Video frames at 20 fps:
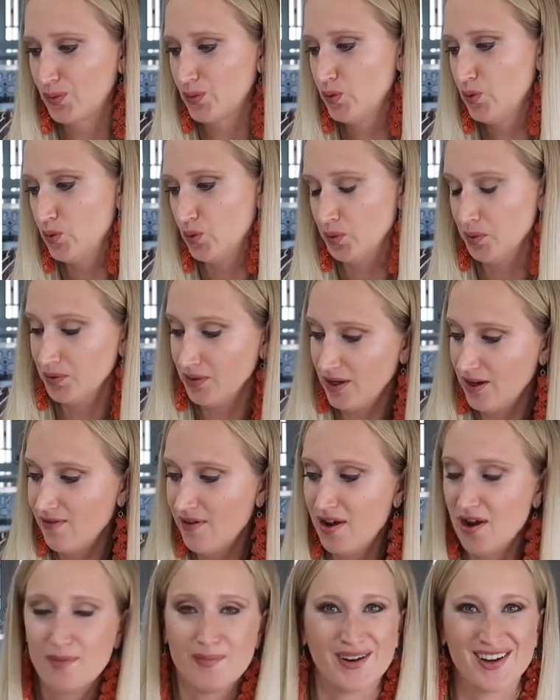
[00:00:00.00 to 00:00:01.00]
Ooh,
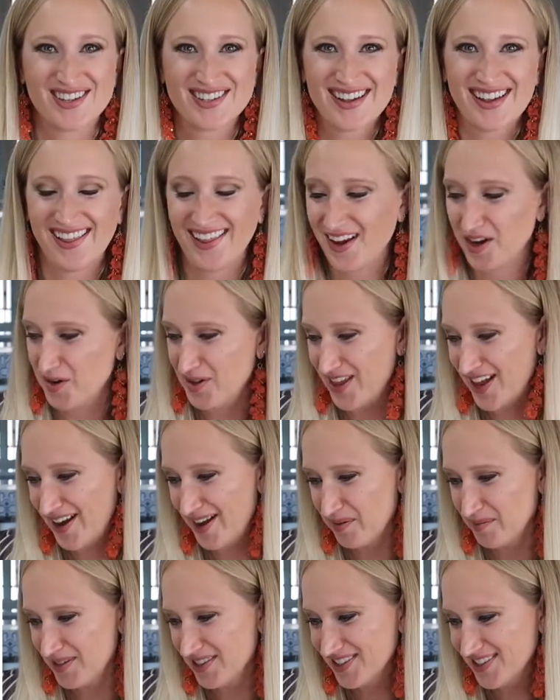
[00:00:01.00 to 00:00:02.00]
even numbers, I like when that
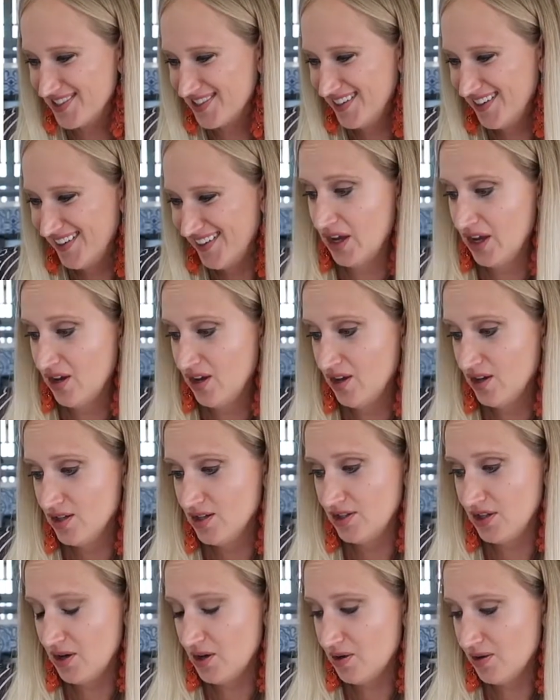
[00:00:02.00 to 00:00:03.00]
happens.
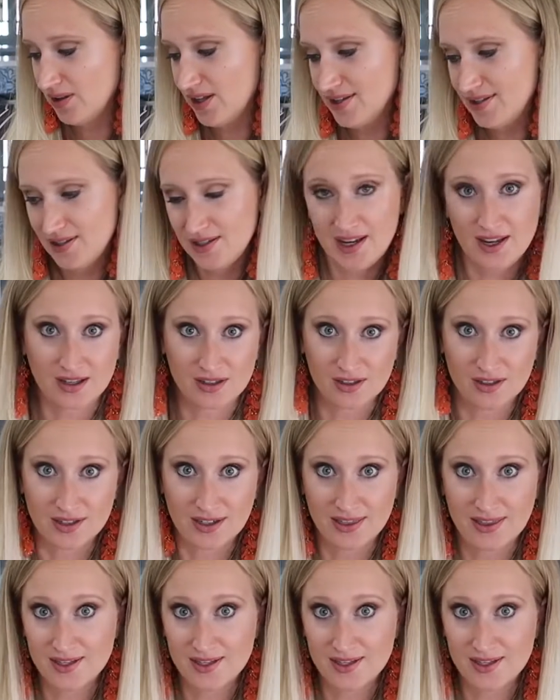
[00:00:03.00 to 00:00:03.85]
So let's take a look at